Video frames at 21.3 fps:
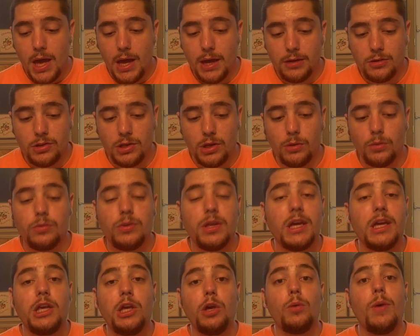Uh, so
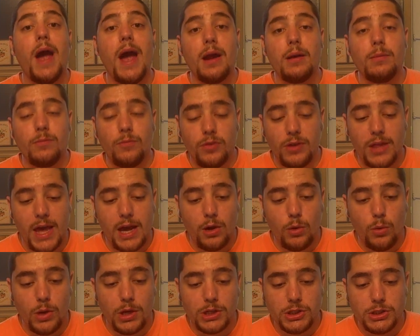thank you, Adam, for
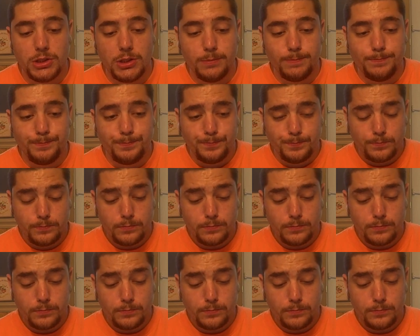that question.